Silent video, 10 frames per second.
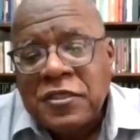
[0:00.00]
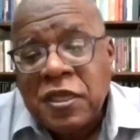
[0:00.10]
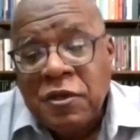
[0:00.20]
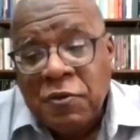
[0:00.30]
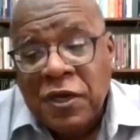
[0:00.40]

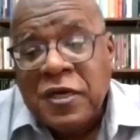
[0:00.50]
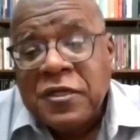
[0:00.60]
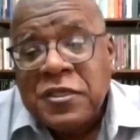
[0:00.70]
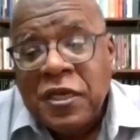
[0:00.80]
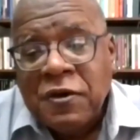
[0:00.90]
as anyone
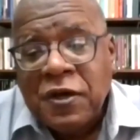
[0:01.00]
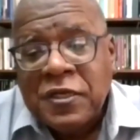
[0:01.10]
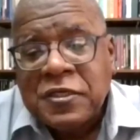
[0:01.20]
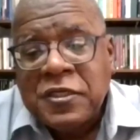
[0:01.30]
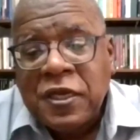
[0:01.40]
else in our
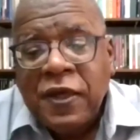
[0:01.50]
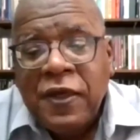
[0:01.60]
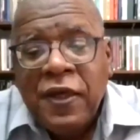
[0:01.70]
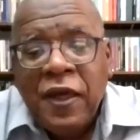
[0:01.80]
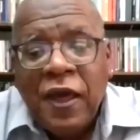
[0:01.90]
country.
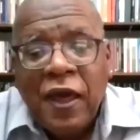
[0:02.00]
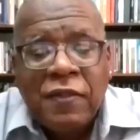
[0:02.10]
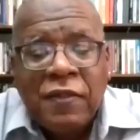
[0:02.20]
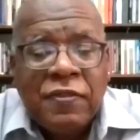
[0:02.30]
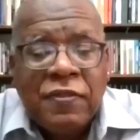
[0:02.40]

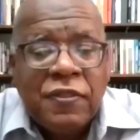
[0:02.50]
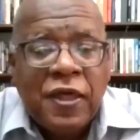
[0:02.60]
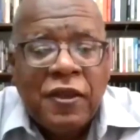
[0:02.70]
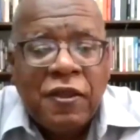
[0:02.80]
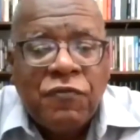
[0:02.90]
And
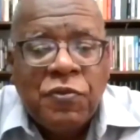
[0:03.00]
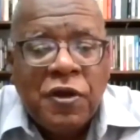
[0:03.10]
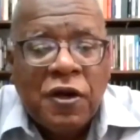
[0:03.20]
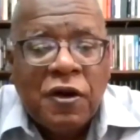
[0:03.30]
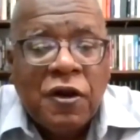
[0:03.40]
that if we
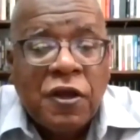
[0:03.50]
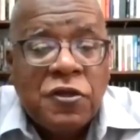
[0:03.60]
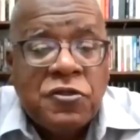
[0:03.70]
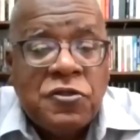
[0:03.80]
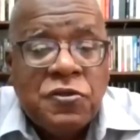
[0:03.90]
are
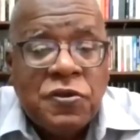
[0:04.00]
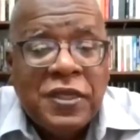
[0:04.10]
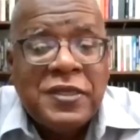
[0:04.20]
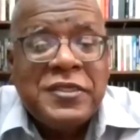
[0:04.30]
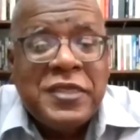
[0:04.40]
going to
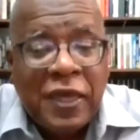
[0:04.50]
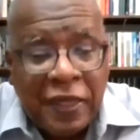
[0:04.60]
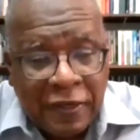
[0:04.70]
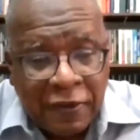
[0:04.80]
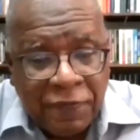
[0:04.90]

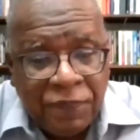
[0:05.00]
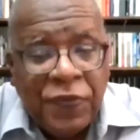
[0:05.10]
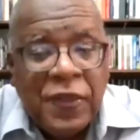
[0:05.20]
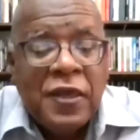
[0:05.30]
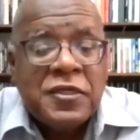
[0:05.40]
retain
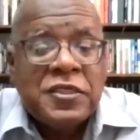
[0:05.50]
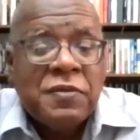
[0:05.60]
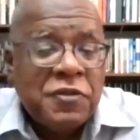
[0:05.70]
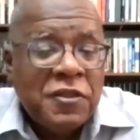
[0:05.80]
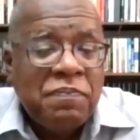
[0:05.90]

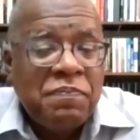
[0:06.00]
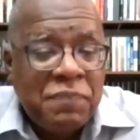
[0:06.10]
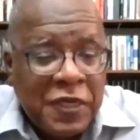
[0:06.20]
some of the